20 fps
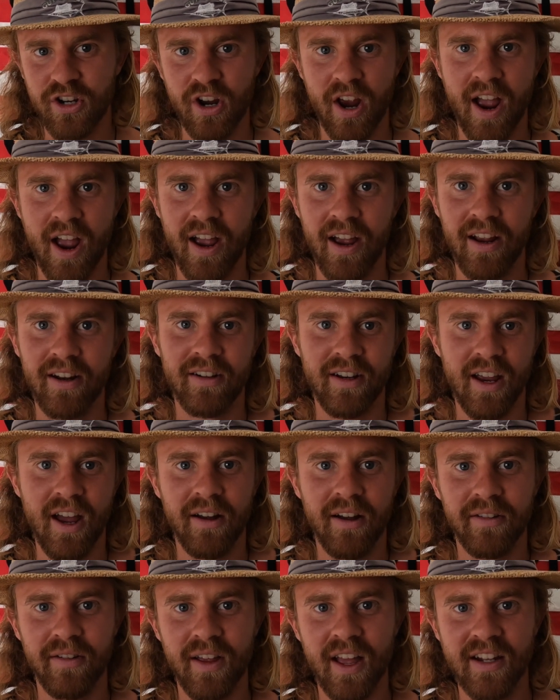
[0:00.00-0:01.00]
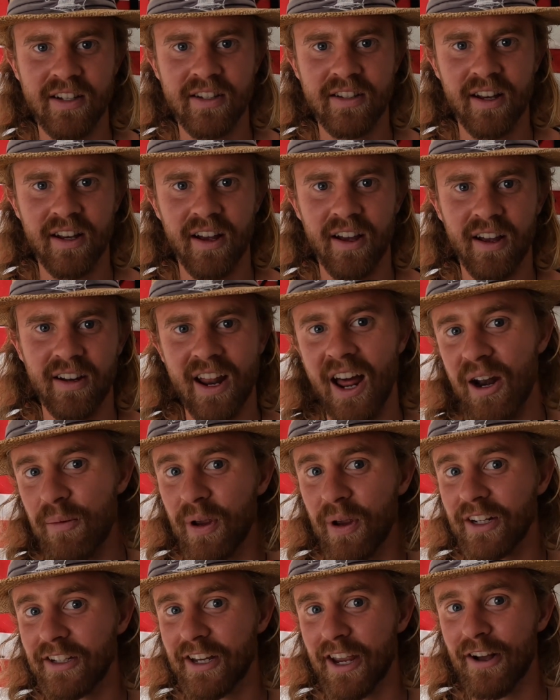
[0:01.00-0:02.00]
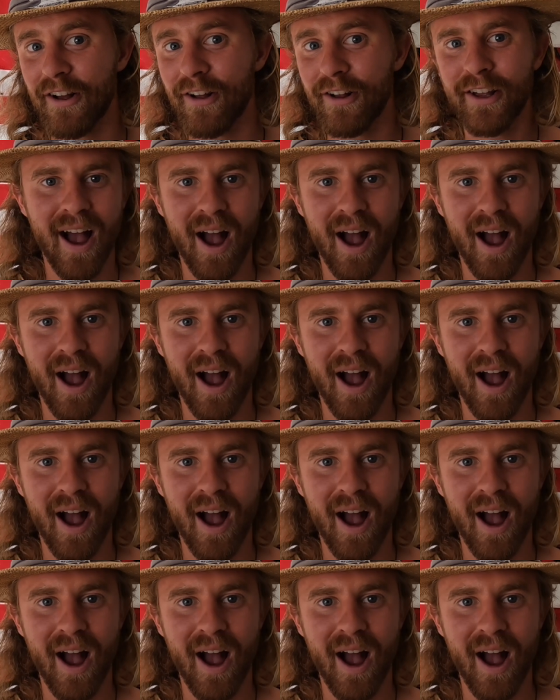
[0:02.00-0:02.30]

and yeah, it's not a big deal.